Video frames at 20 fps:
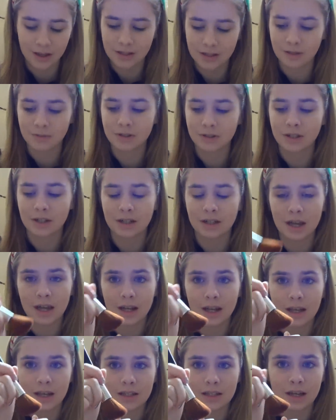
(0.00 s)
So I'm just going to
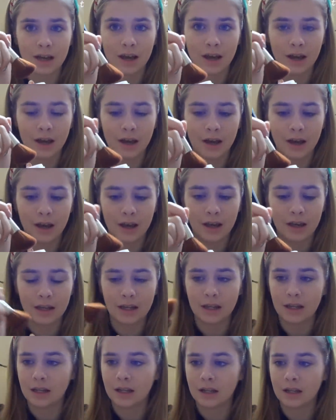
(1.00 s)
take like a
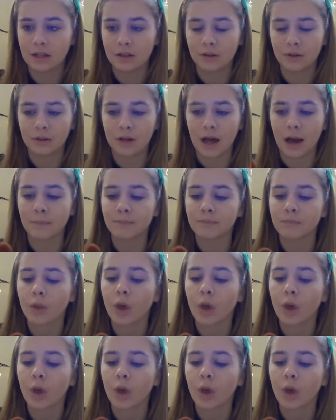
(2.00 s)
tiny little dab